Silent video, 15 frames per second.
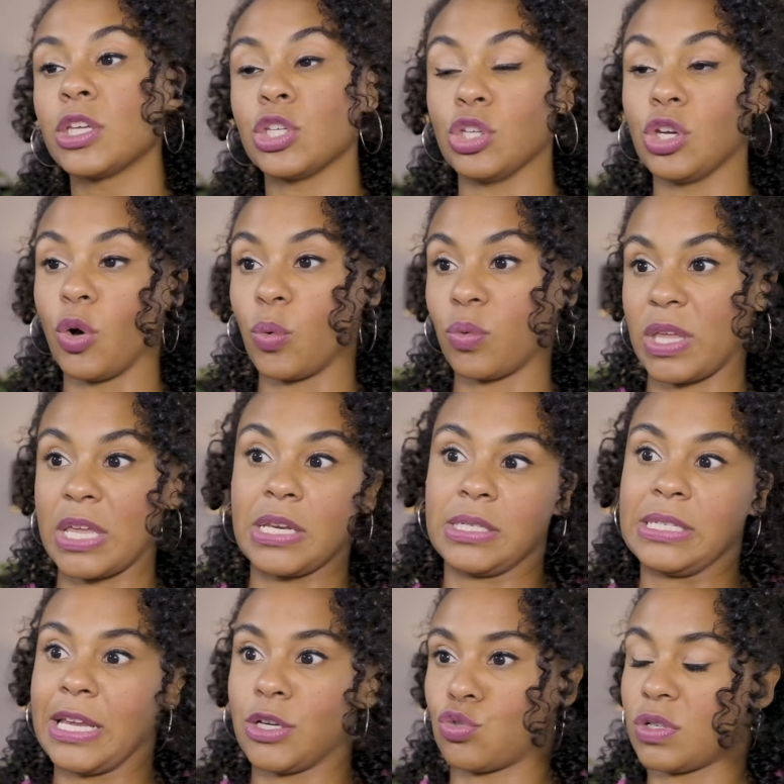you know, in a
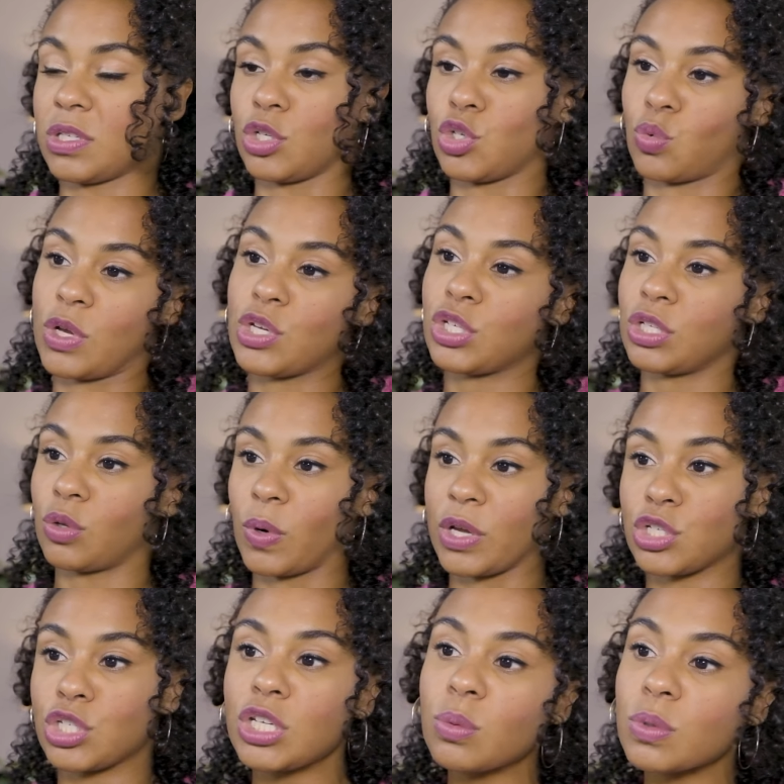dangerous situation the way
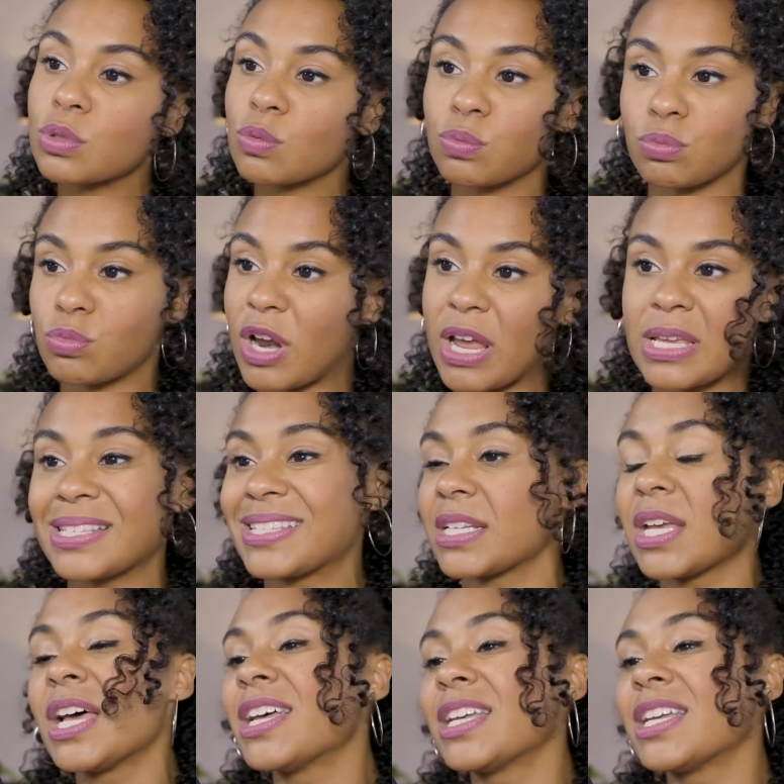she was raised.